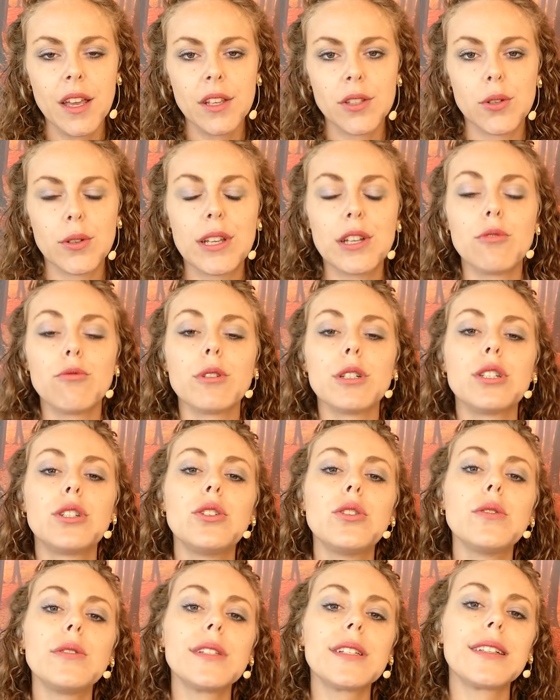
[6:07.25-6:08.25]
So you can
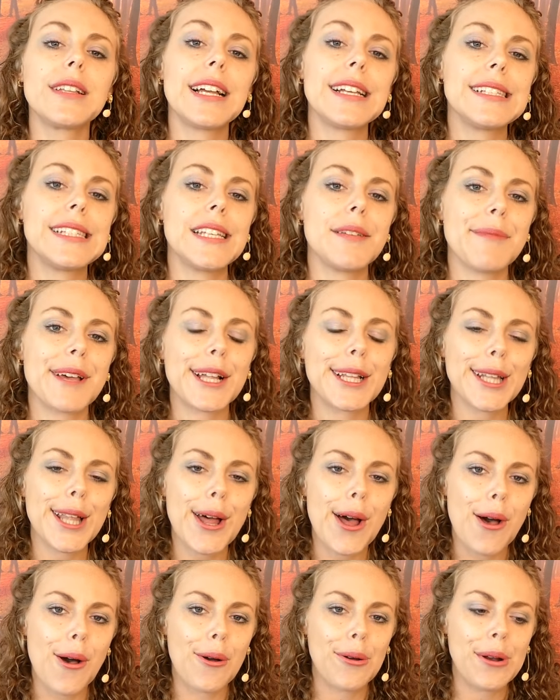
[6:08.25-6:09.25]
reduce glycemic
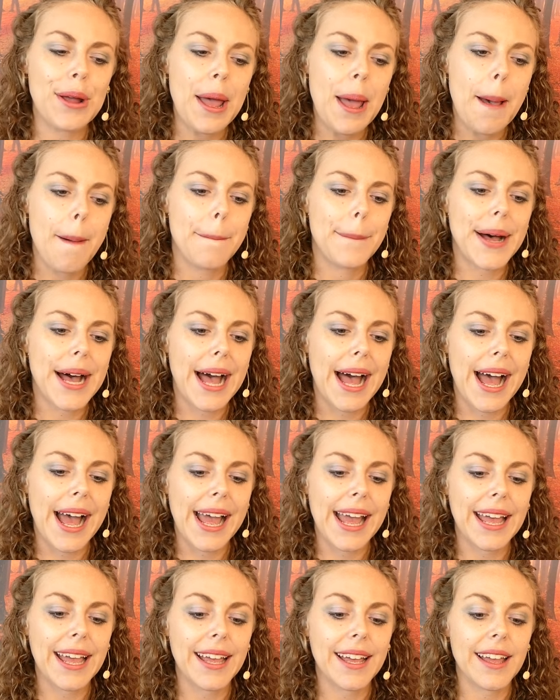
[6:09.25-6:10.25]
load
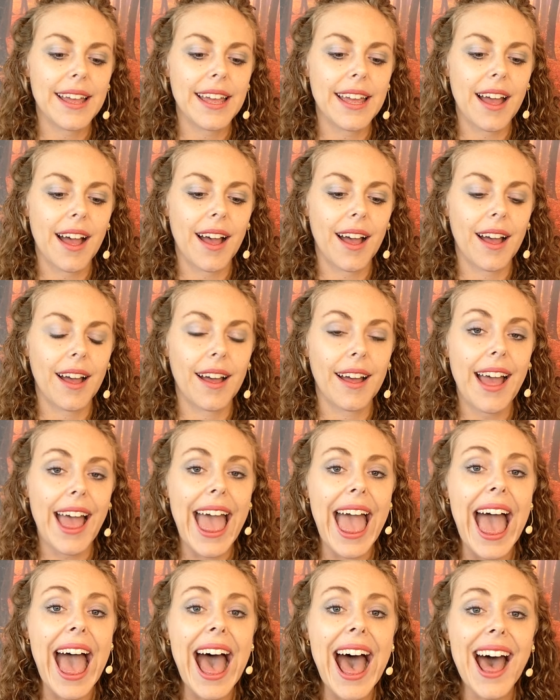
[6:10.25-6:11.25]
by uh,
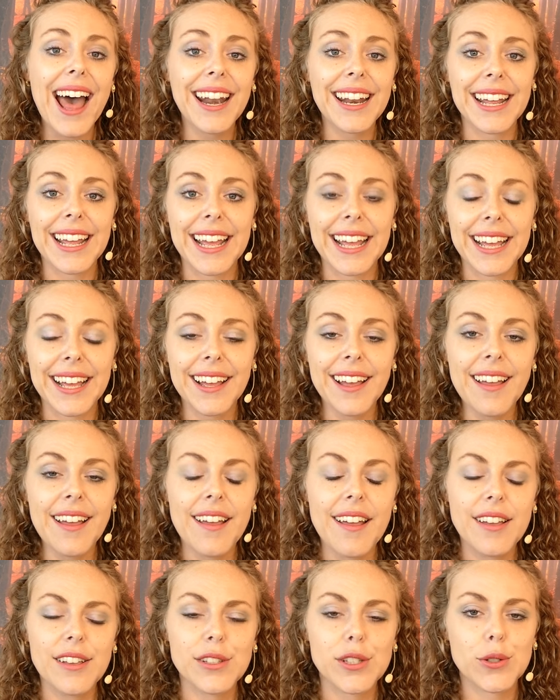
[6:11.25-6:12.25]
adding
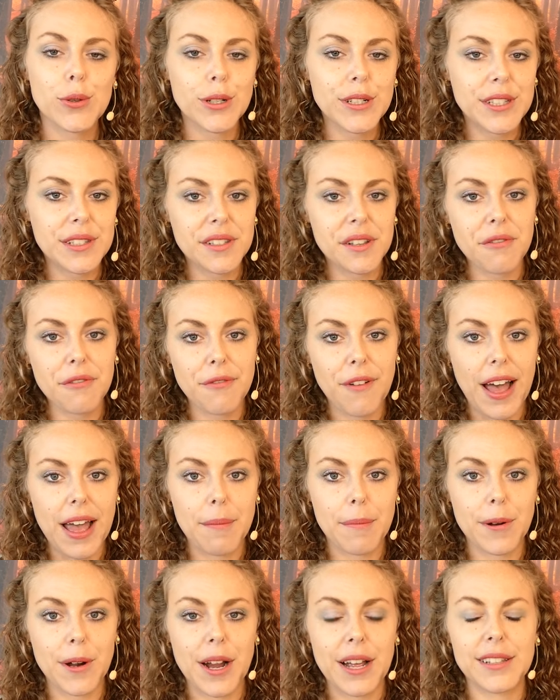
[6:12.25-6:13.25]
sources of
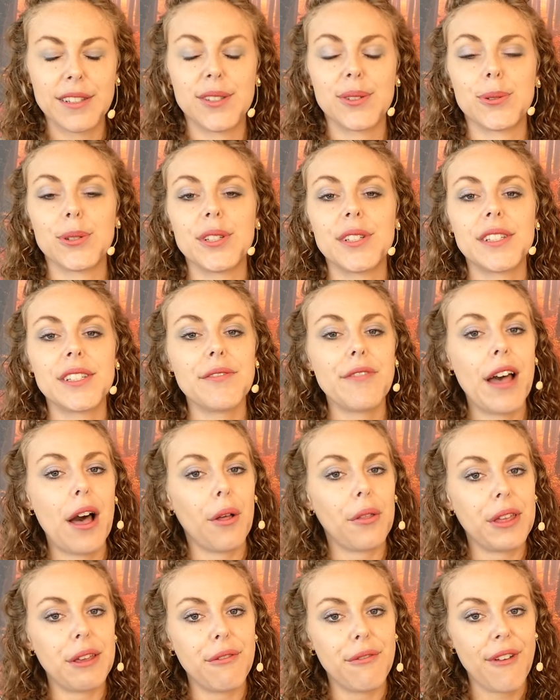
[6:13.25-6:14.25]
fiber and sources of
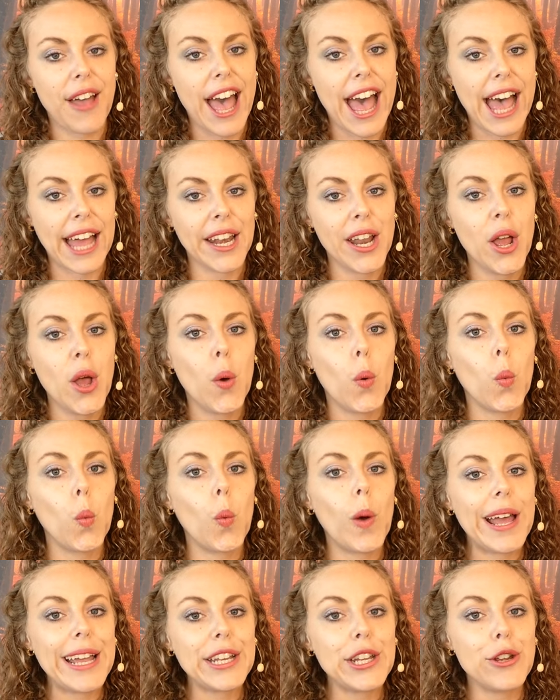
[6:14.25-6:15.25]
healthy fat
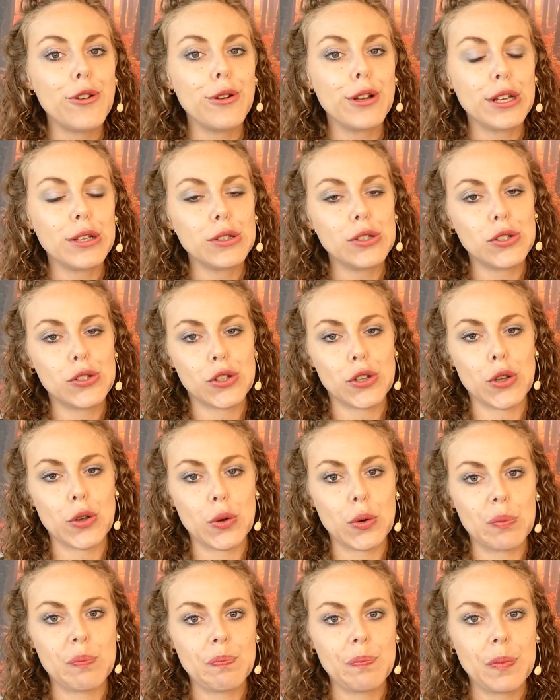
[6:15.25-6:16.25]
when you
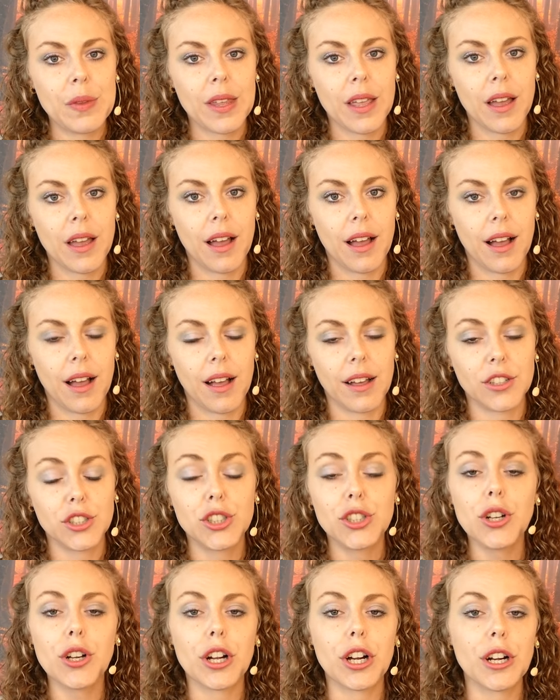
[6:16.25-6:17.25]
consume uh,
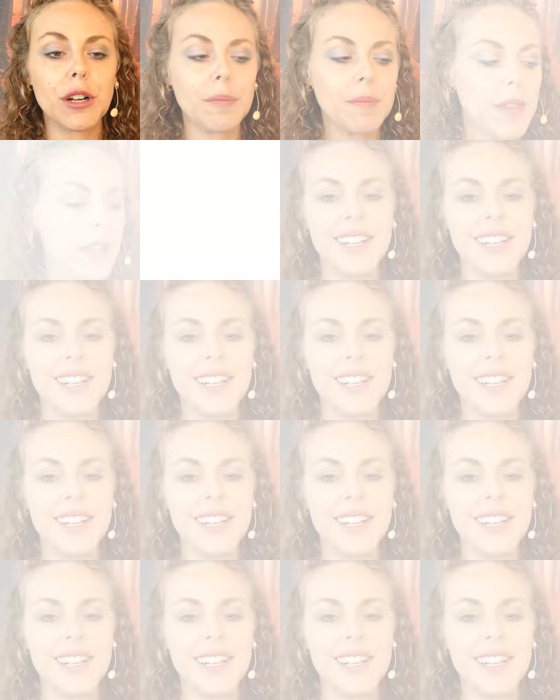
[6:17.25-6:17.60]
sugar.